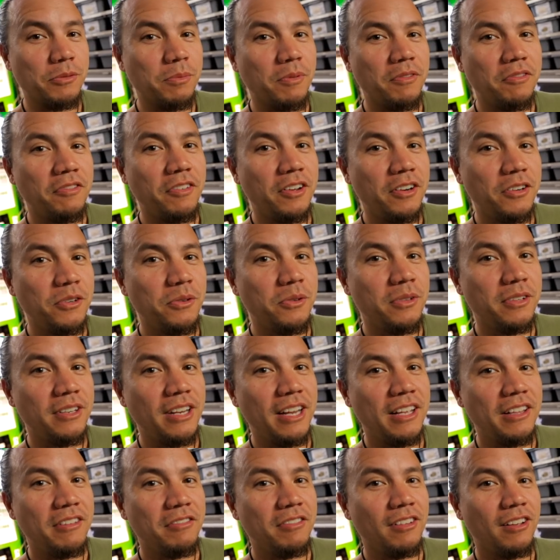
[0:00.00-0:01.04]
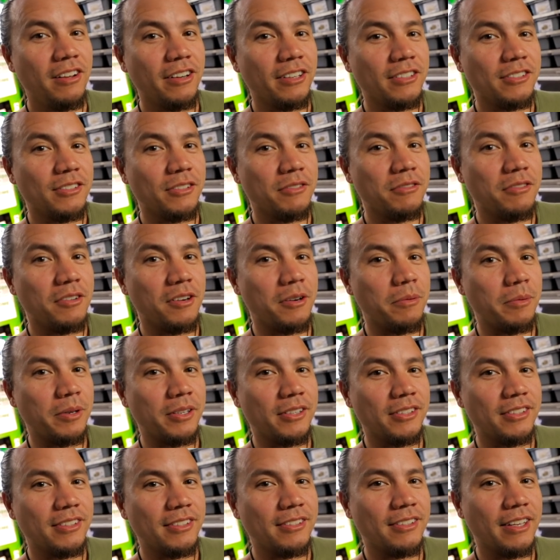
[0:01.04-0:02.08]
it's been fun doing the daily vlogging so far
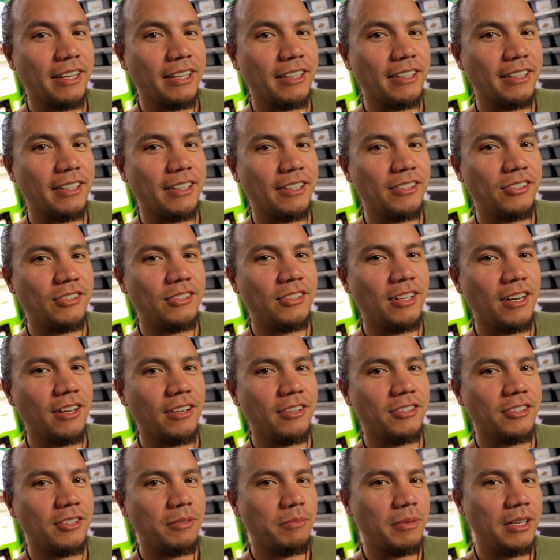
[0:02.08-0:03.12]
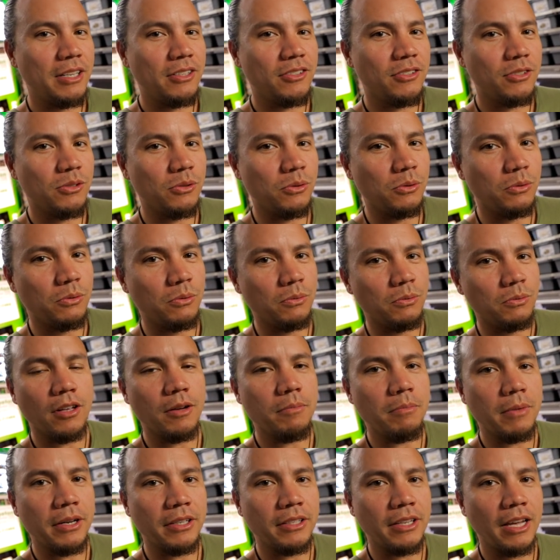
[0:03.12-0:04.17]
because it's like it's challenging me to
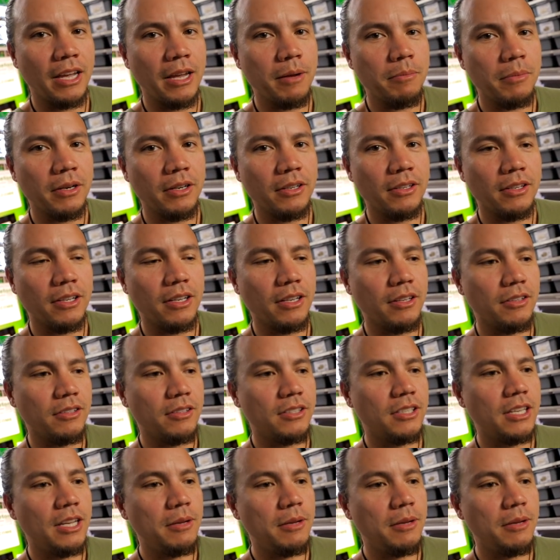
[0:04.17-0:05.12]
up my game, and it, it